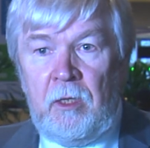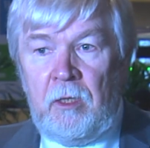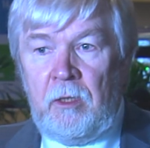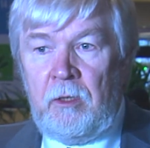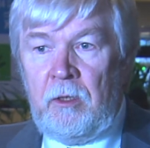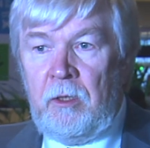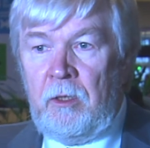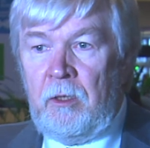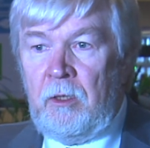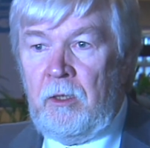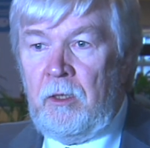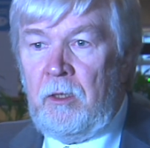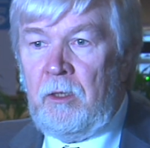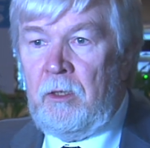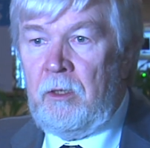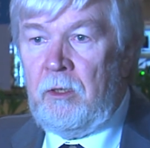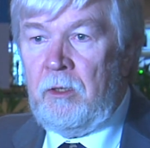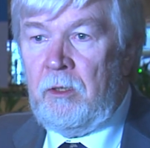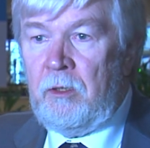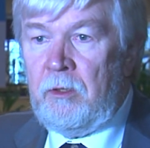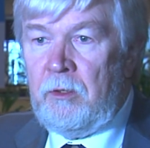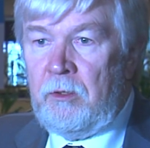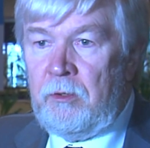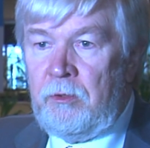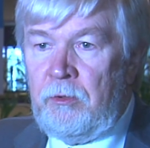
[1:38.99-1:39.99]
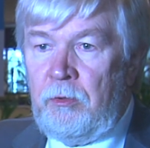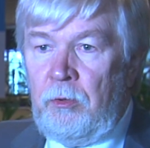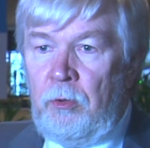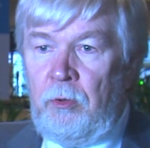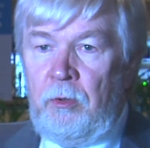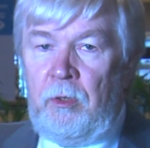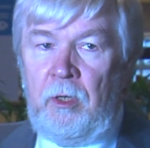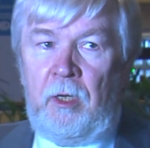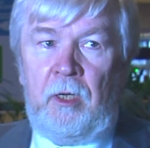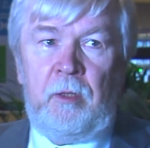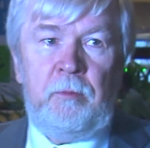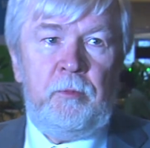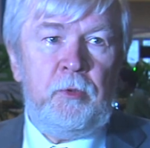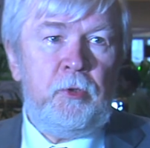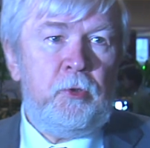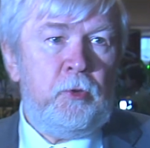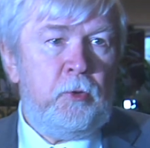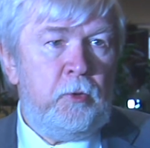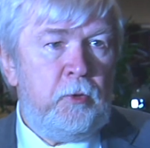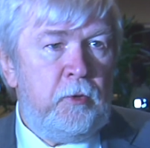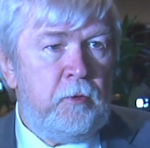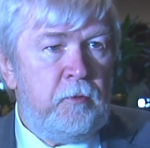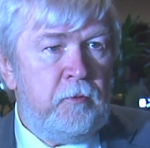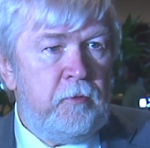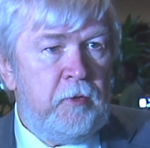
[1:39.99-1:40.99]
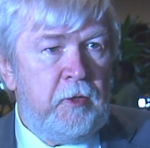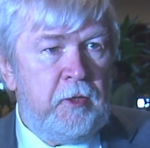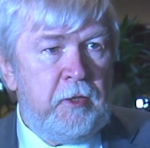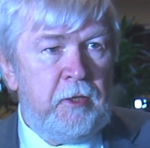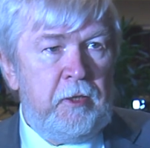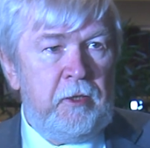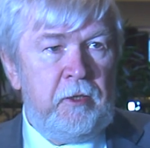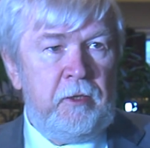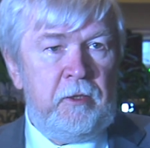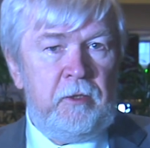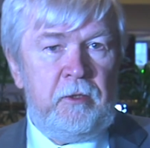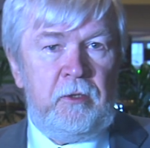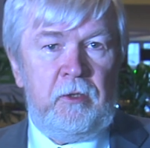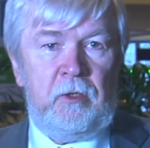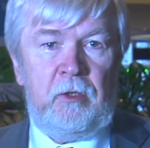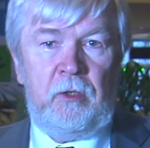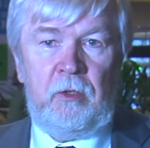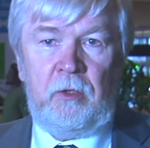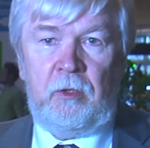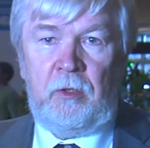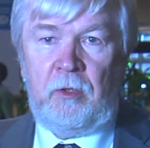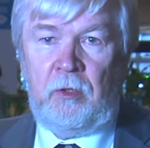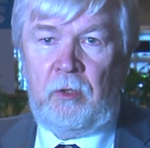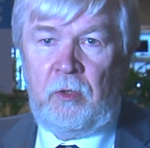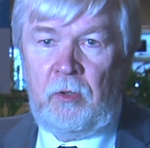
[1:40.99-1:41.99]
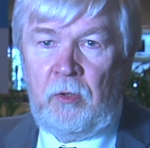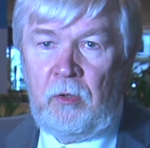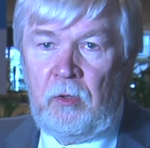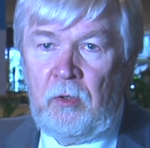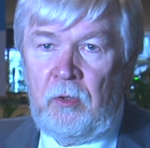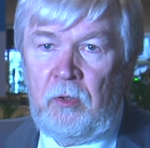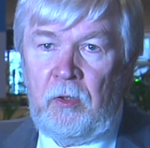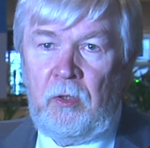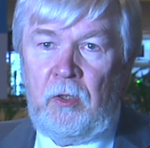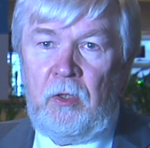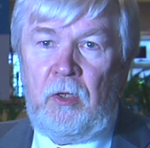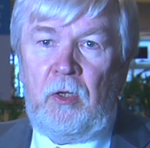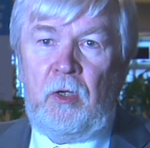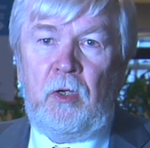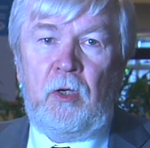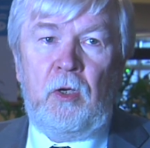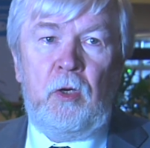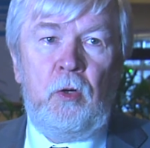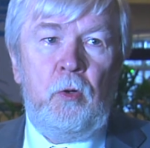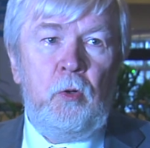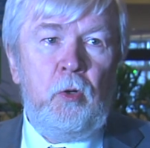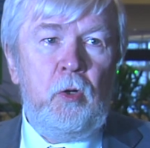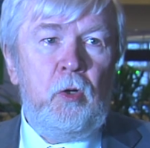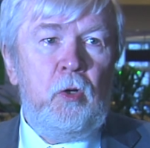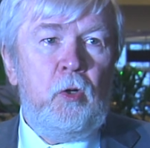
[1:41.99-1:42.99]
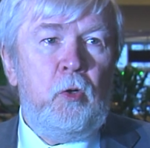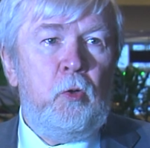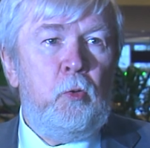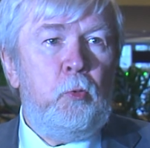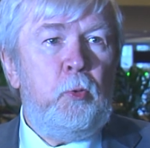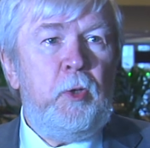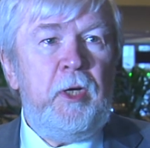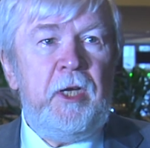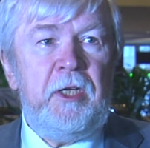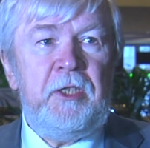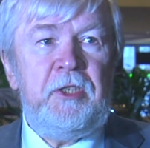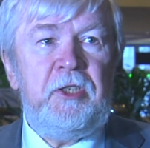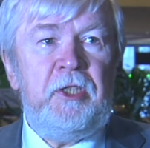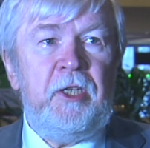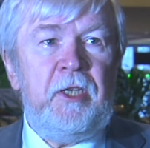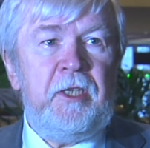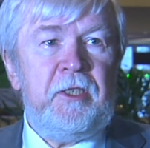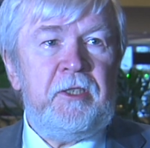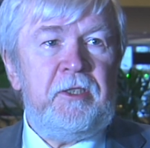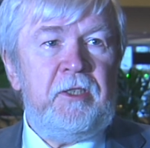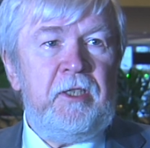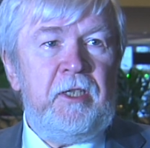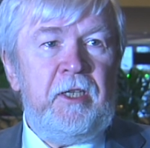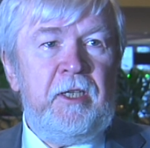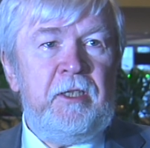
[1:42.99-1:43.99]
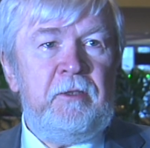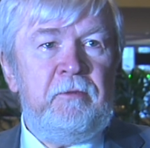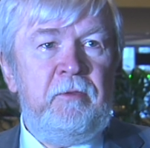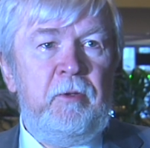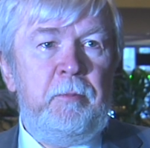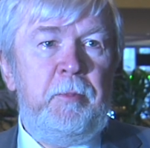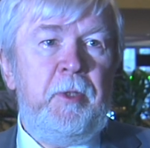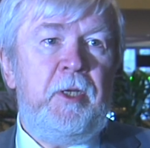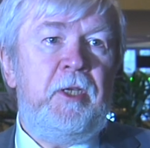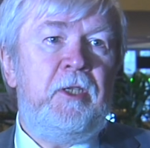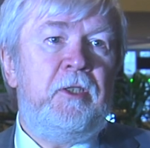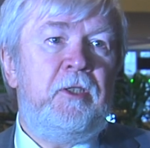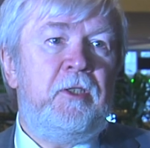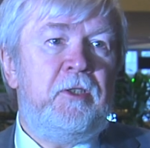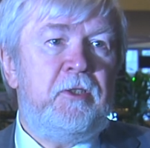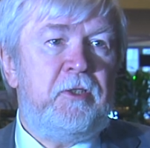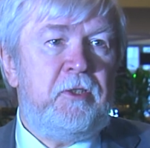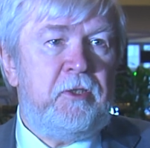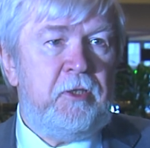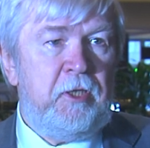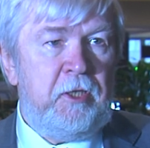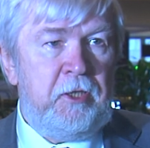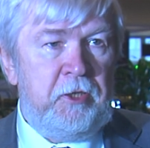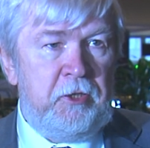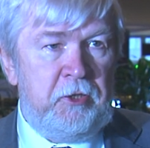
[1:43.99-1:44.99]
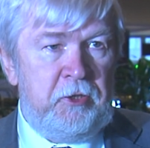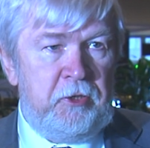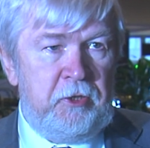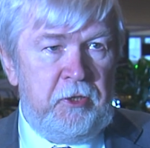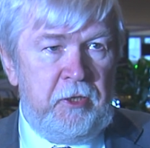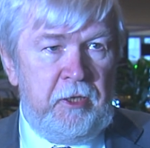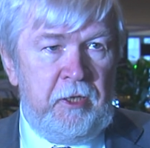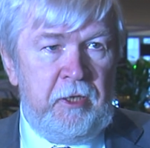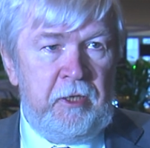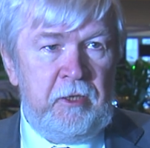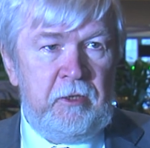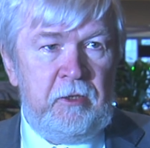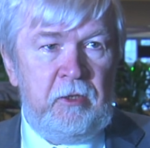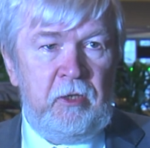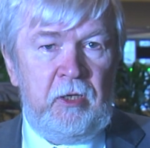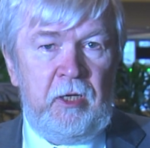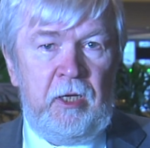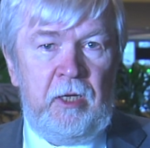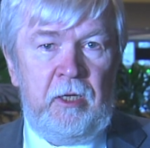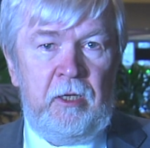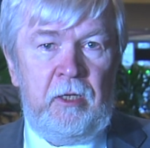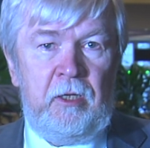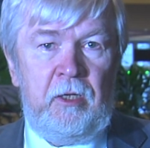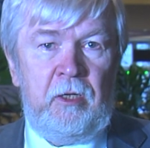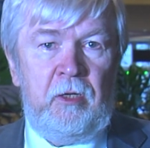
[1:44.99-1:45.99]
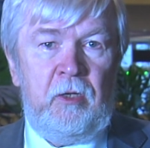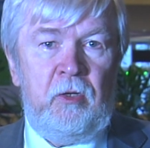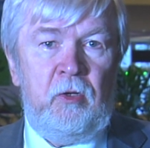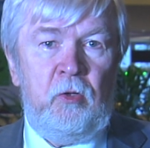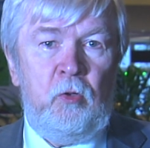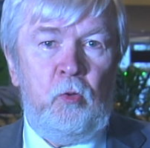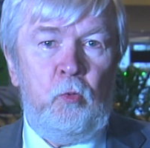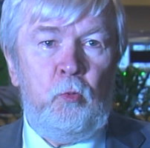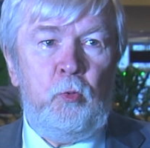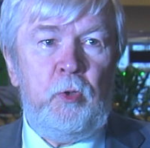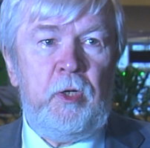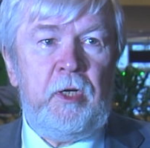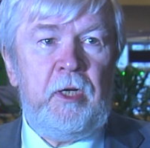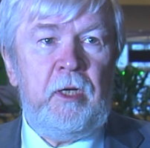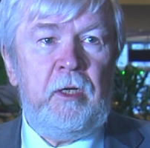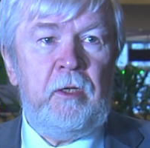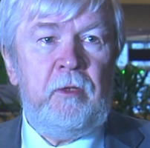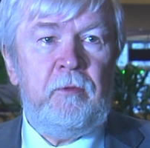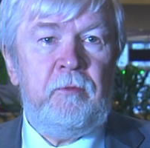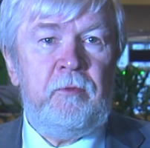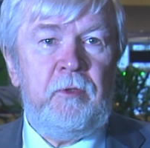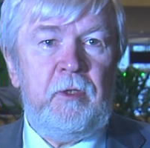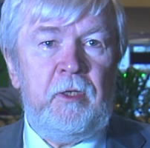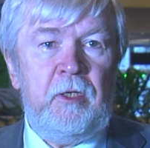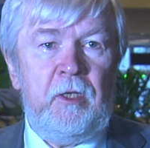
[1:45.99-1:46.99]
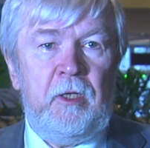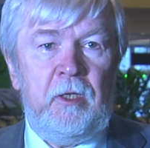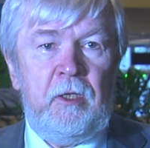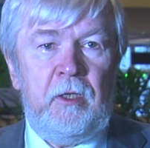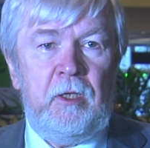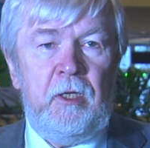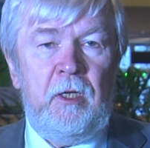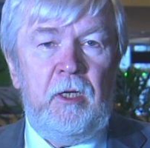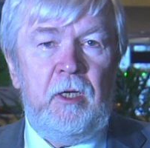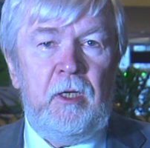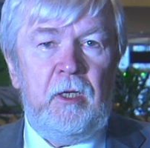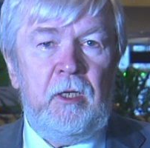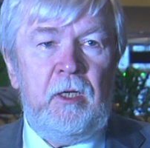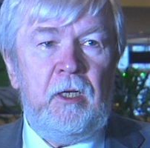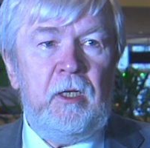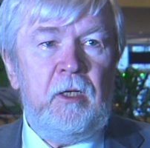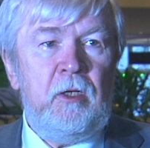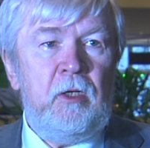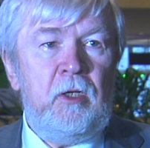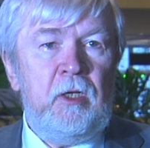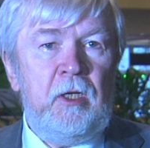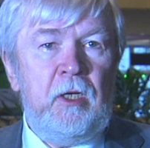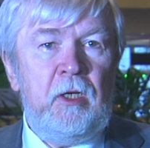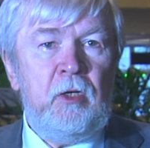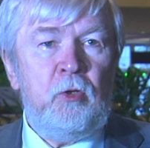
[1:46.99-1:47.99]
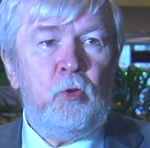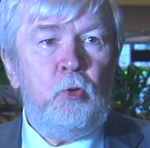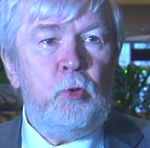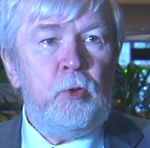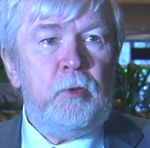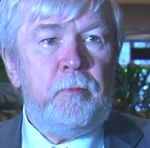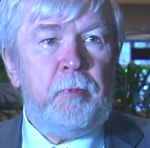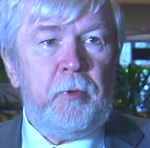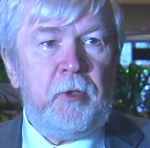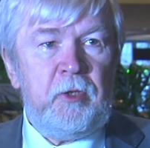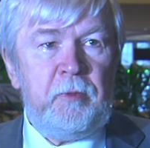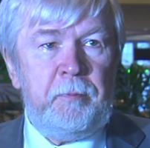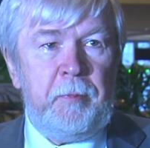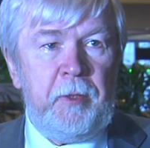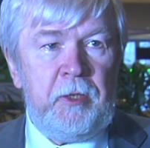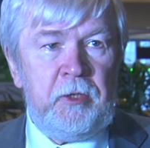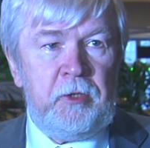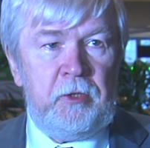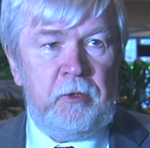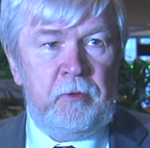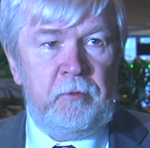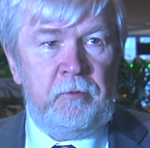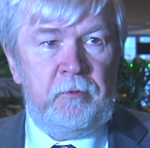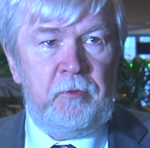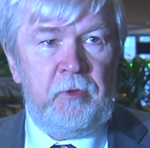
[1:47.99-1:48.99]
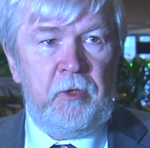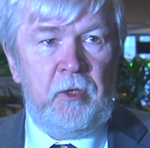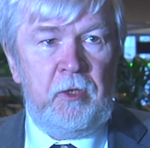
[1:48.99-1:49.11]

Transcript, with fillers: Uh, so I'm sure that uh, we are just at the beginning stage and uh, we have uh, a good perspective